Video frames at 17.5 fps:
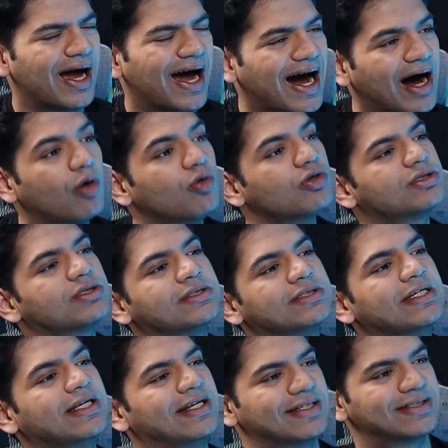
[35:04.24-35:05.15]
how
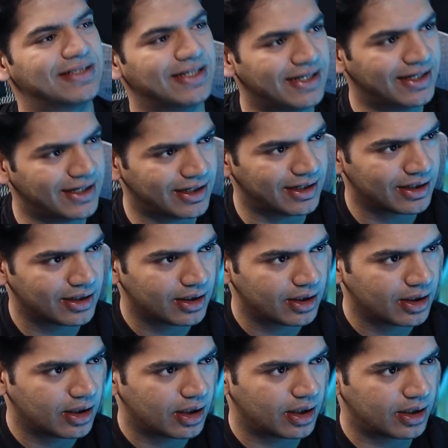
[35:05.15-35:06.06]
seriously
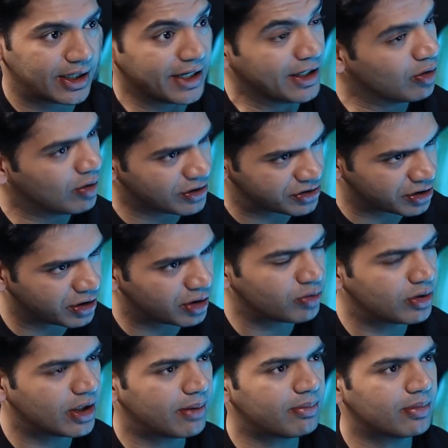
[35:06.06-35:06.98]
did you listen
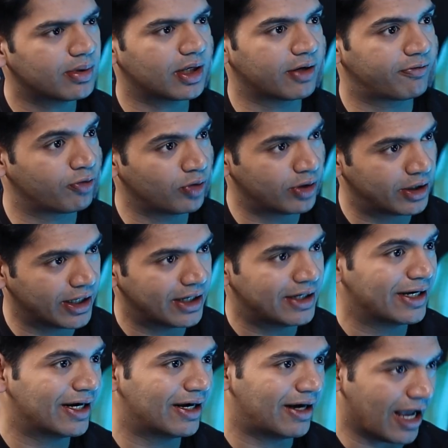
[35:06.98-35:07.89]
to them? If you
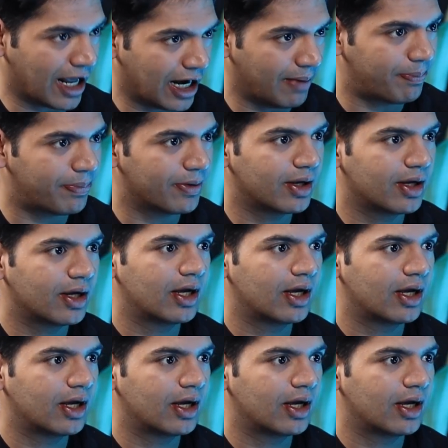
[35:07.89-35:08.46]
did it help?